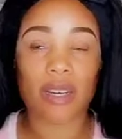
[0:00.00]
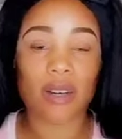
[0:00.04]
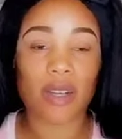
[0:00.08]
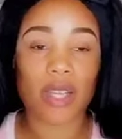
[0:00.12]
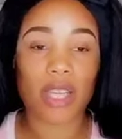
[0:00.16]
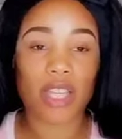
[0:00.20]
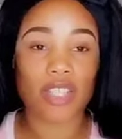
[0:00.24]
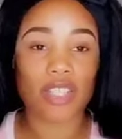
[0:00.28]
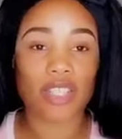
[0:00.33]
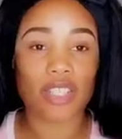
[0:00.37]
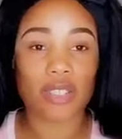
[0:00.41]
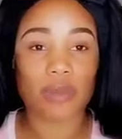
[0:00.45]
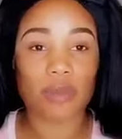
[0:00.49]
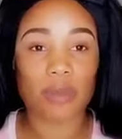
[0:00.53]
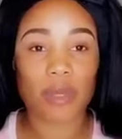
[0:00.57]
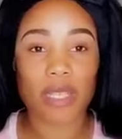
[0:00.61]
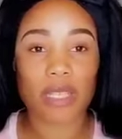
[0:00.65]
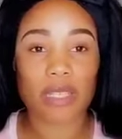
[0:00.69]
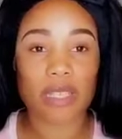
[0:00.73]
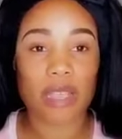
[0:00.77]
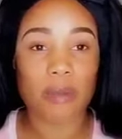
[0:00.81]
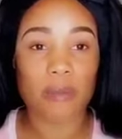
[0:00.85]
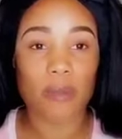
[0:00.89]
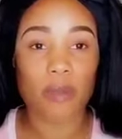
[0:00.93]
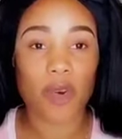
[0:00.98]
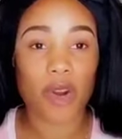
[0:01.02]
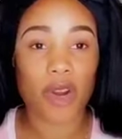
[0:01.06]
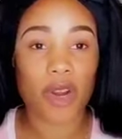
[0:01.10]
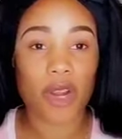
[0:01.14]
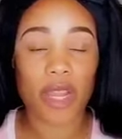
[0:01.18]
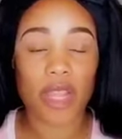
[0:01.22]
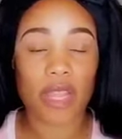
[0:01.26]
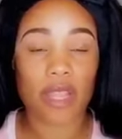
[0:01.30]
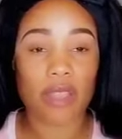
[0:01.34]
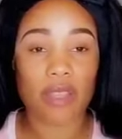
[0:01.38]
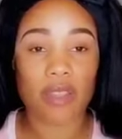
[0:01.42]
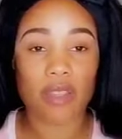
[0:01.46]
okay, just because I'm
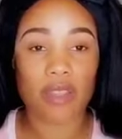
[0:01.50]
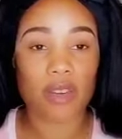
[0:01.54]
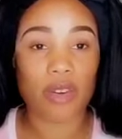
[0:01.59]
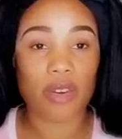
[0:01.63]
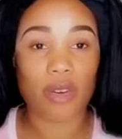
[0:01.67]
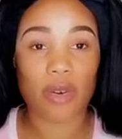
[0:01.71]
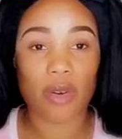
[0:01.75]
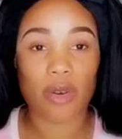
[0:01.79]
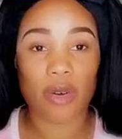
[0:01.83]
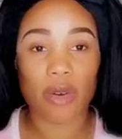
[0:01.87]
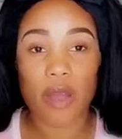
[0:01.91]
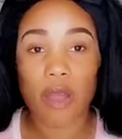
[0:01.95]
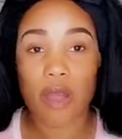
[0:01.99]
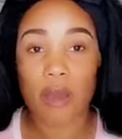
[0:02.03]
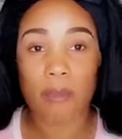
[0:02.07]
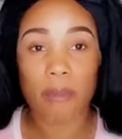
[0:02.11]
wearing, you know,